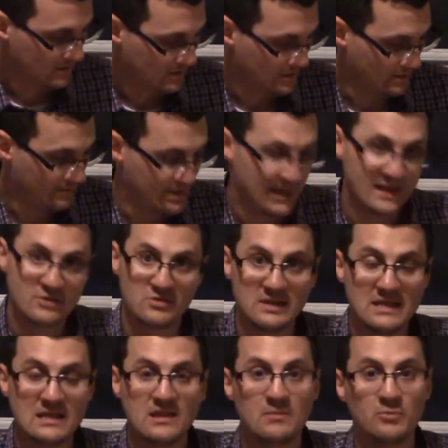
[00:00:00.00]
that actually
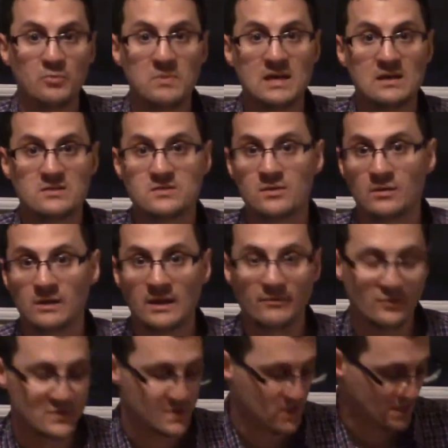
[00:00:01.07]
need them to be at certain
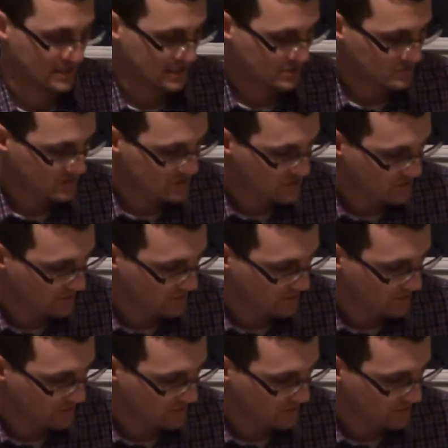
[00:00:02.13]
levels so I can actually do